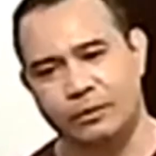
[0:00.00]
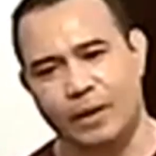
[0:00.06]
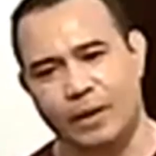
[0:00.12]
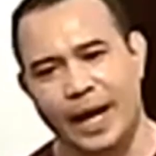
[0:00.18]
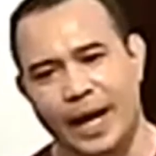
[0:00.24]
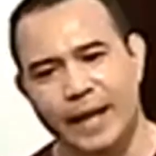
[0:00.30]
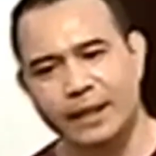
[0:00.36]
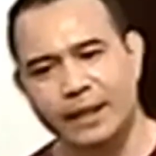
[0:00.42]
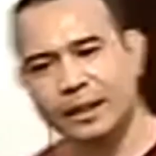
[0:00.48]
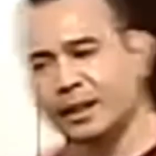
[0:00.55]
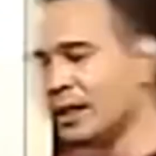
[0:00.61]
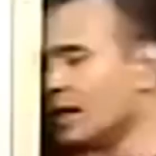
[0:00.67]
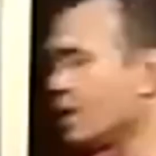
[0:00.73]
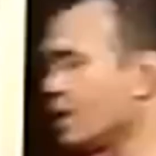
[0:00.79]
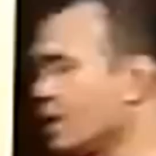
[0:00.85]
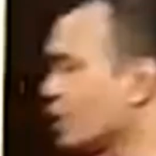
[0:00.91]
right?
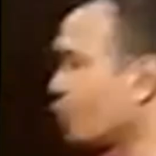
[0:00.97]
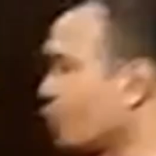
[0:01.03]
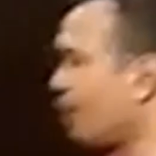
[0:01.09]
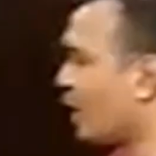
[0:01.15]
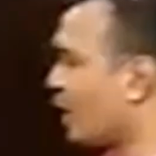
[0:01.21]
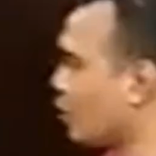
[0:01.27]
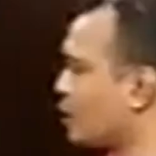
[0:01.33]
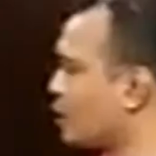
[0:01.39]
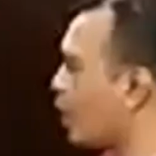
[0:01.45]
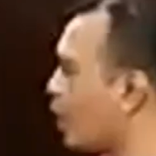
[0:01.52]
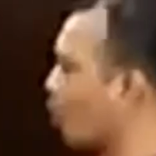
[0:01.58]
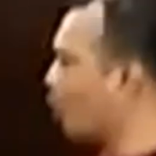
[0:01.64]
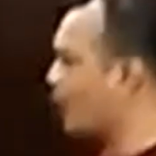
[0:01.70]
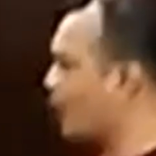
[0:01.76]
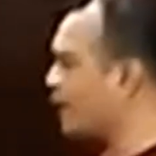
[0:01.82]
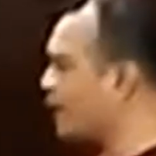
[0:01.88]
So because the whole
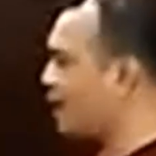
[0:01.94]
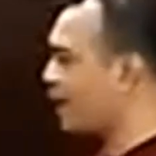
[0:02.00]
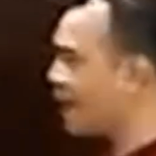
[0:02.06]
idea, the